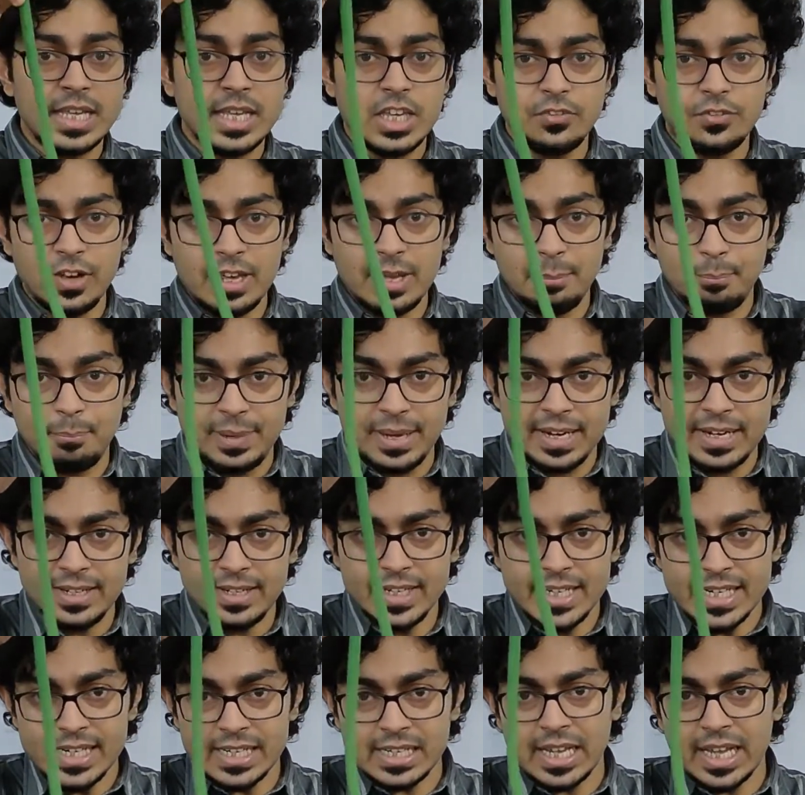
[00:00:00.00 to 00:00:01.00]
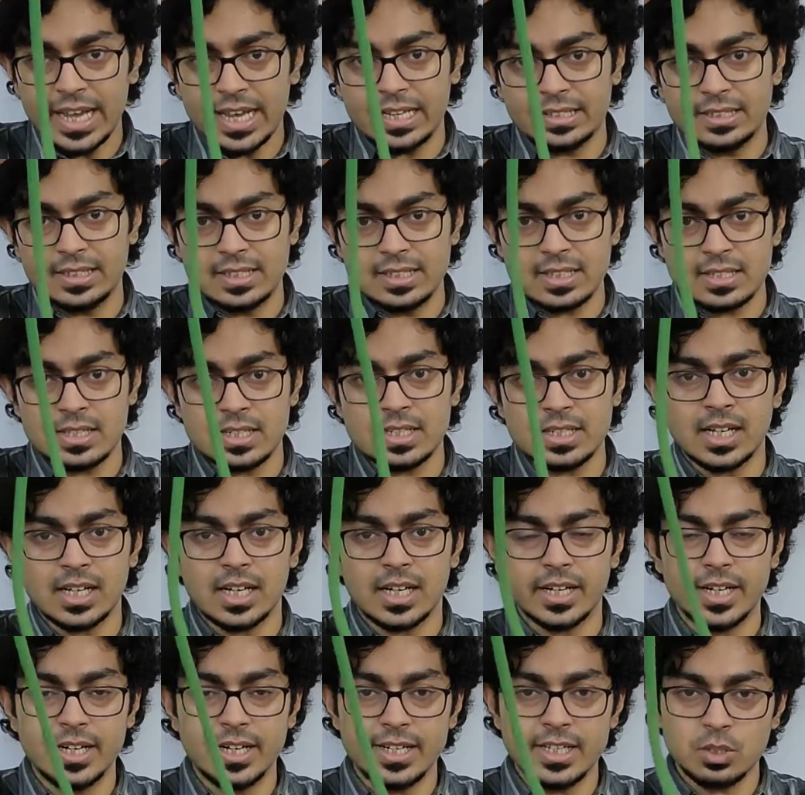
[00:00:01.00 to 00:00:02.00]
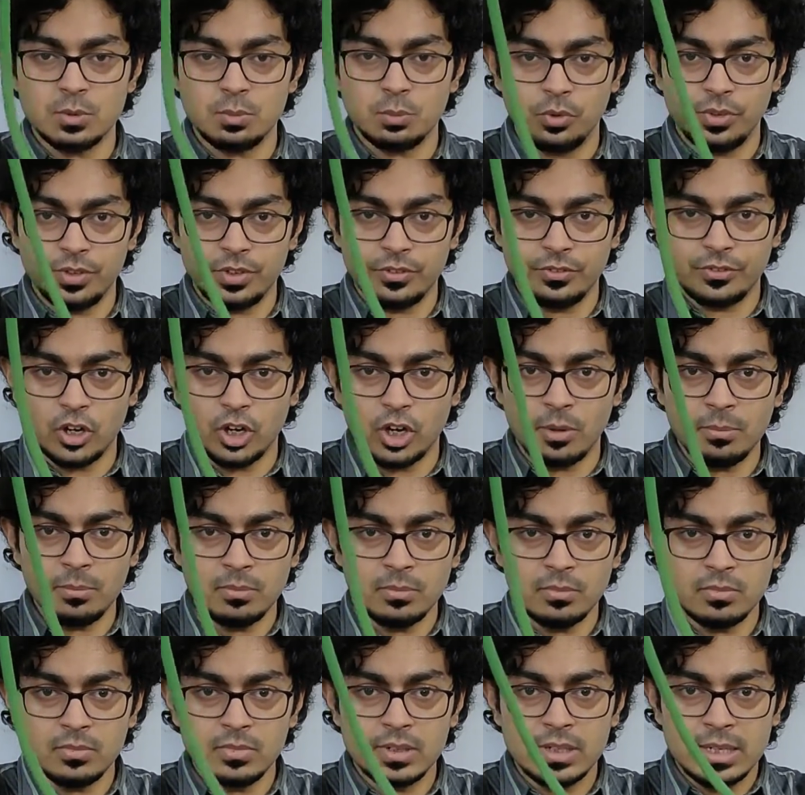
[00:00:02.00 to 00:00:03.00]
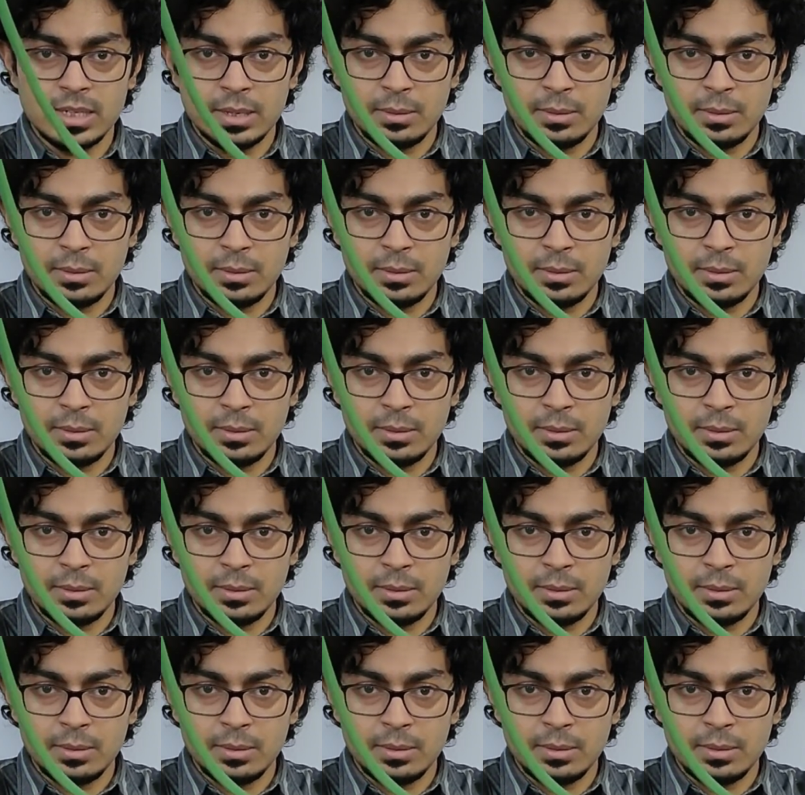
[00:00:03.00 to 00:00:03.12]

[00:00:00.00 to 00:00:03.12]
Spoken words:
if I bend it like this, then current is moving from